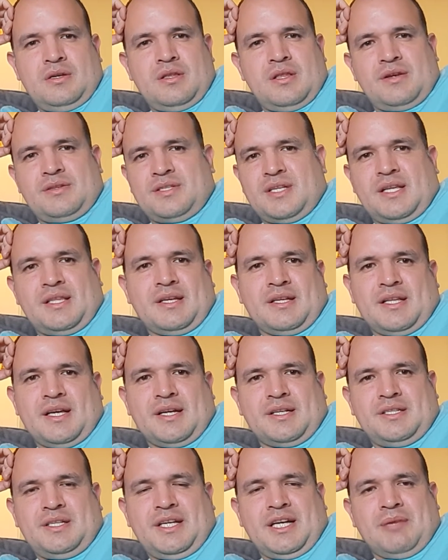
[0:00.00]
There's nothing
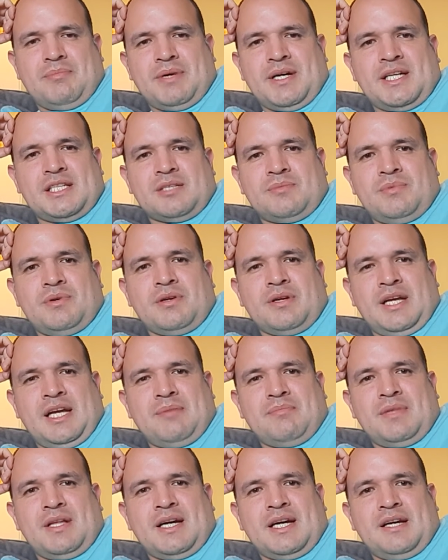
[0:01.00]
like seeing a basketball
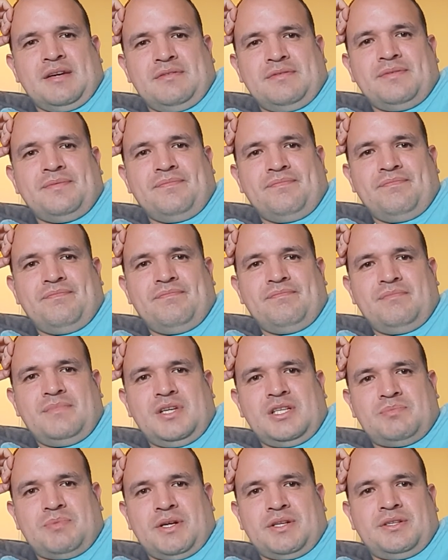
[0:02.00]
game live,
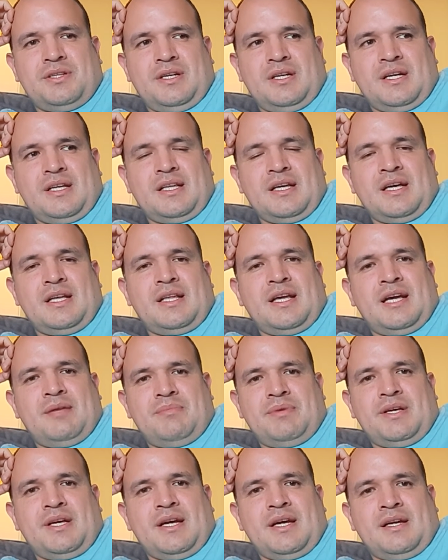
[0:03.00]
especially at
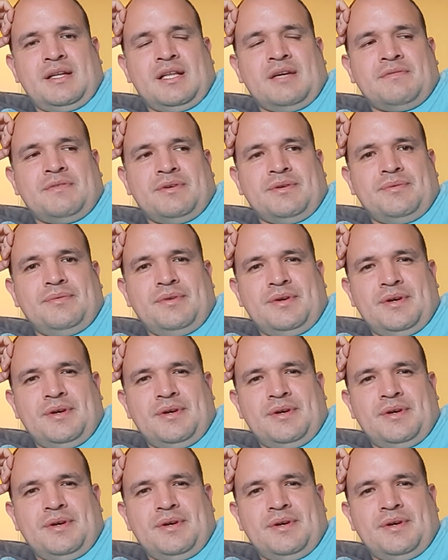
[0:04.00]
NBA level.